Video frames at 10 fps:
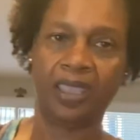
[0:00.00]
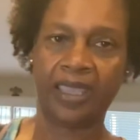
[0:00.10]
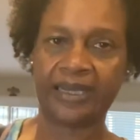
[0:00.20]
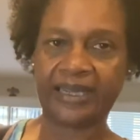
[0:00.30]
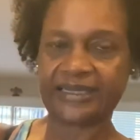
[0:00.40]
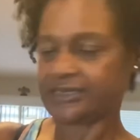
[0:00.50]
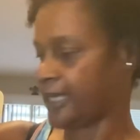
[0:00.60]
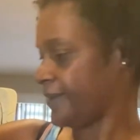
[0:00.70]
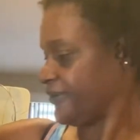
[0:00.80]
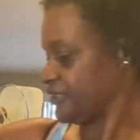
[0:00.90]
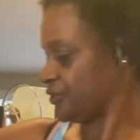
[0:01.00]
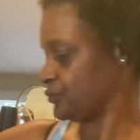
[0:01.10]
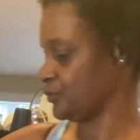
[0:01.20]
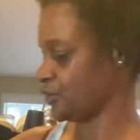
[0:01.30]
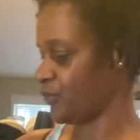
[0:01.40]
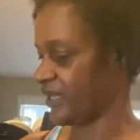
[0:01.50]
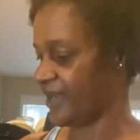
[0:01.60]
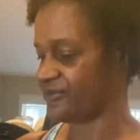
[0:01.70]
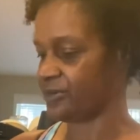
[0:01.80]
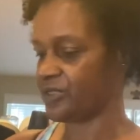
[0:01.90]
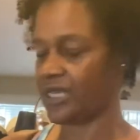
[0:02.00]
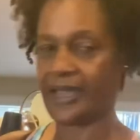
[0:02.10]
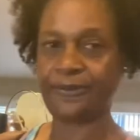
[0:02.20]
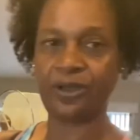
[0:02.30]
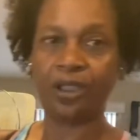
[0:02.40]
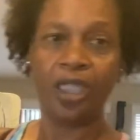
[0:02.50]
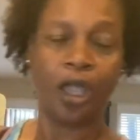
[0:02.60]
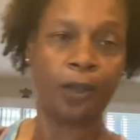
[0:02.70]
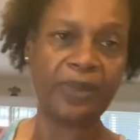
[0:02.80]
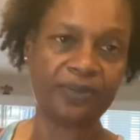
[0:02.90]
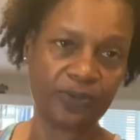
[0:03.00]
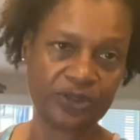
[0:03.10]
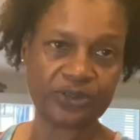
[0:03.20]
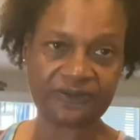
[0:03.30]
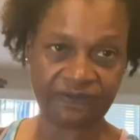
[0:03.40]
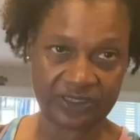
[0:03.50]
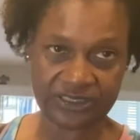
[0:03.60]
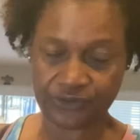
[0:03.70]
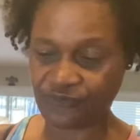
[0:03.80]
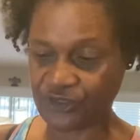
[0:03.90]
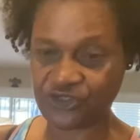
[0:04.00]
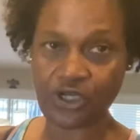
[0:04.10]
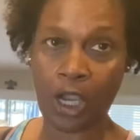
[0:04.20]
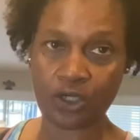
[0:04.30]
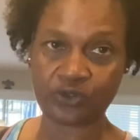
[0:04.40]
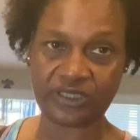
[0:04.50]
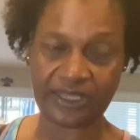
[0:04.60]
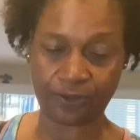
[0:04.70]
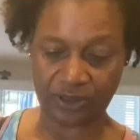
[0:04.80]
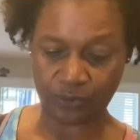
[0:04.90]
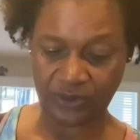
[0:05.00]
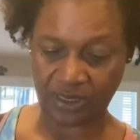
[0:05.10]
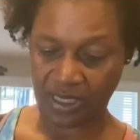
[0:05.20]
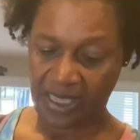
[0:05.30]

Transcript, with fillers: And I got tilapia too. So we can have some tilapia. Or maybe we'll do some fish, tacos later in the week.